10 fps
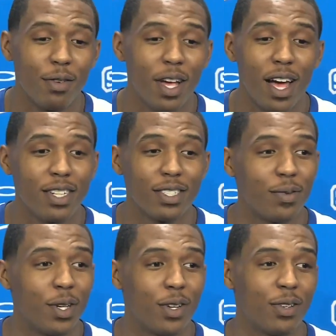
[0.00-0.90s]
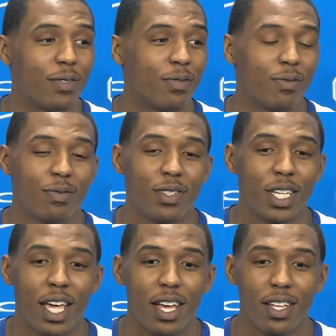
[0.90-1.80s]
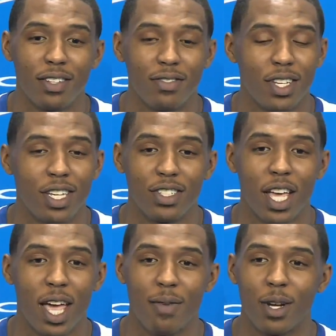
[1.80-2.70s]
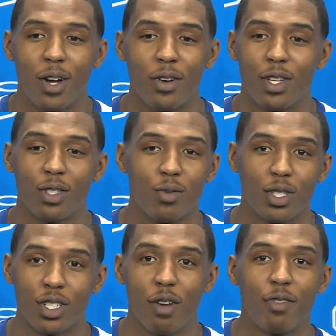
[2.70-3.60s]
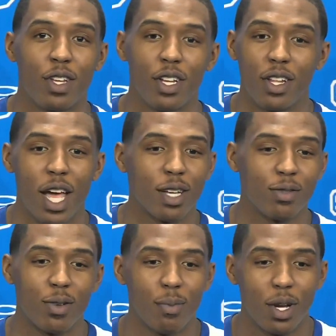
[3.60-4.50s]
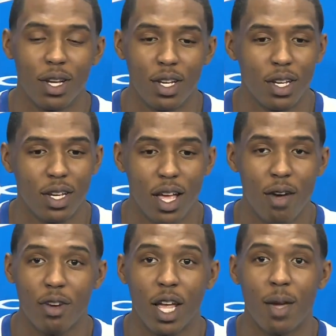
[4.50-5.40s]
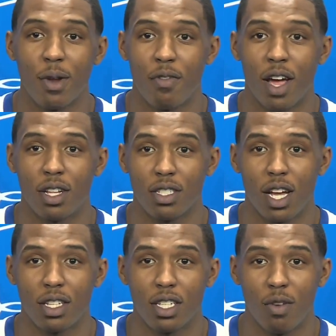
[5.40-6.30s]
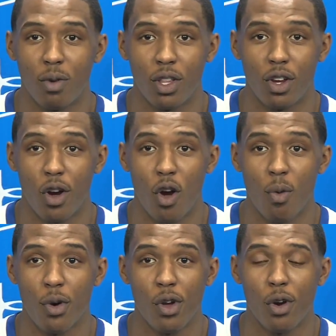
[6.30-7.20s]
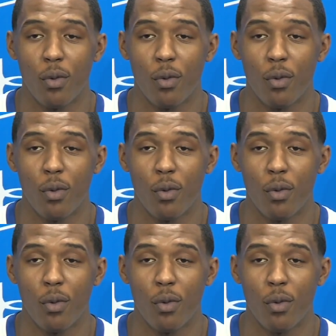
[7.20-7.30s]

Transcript: Honestly, we don't look at each game and go, this one's tougher than the last one, but every game in the Valley is kind of tough, whether you're home or you're